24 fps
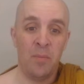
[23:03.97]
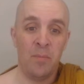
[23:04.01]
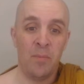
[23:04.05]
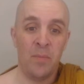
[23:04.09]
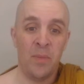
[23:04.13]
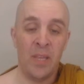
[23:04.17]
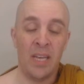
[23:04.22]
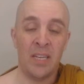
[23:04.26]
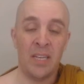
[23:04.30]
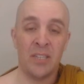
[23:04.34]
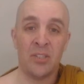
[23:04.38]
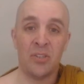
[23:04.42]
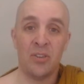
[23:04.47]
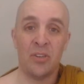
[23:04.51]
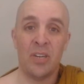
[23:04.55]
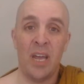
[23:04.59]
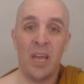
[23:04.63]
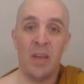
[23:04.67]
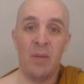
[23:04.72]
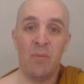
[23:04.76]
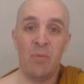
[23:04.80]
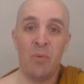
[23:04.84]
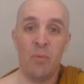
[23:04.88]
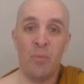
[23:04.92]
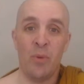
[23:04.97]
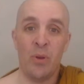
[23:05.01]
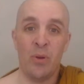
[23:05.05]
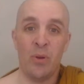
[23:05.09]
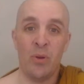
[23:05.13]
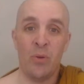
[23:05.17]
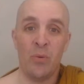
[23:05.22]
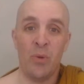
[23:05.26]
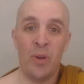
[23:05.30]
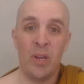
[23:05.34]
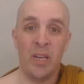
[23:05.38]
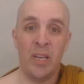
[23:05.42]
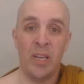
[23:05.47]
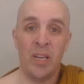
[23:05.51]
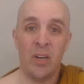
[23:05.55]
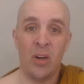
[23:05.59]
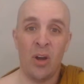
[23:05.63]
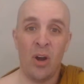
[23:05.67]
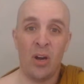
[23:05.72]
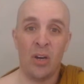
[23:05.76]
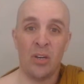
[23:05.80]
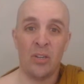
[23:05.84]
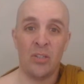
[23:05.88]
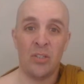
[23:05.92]
yesterday when we were reading
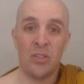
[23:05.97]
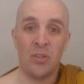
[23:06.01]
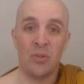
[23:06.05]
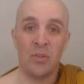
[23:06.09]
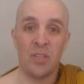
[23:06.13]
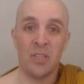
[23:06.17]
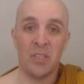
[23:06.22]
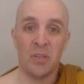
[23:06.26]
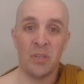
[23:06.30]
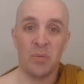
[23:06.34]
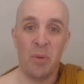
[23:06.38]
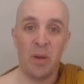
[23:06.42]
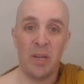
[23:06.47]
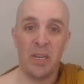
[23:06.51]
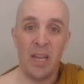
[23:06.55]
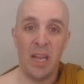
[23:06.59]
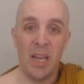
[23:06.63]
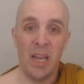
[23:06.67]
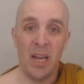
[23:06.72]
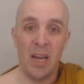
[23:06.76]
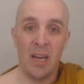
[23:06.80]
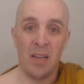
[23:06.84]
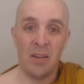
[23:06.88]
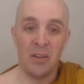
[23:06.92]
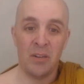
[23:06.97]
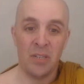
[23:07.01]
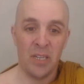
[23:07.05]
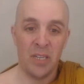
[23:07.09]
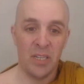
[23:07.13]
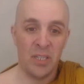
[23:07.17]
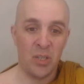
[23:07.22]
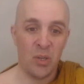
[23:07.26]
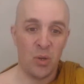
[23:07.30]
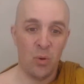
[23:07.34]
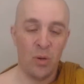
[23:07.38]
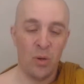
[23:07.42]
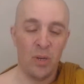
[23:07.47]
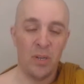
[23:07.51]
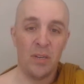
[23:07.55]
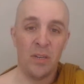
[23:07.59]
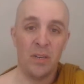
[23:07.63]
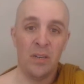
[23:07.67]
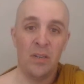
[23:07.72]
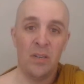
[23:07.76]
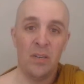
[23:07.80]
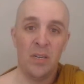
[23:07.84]
our Suttas Monday on our Discord.